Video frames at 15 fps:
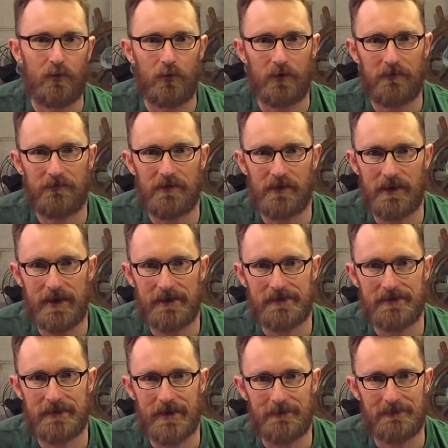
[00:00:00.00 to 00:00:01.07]
One of the
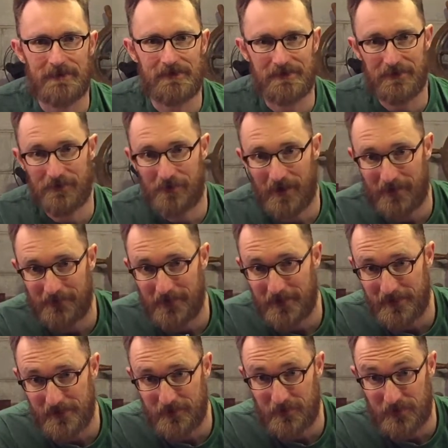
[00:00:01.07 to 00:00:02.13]
last steps is to drive
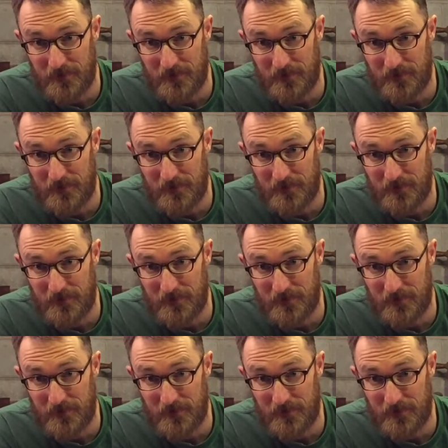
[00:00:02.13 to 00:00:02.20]
this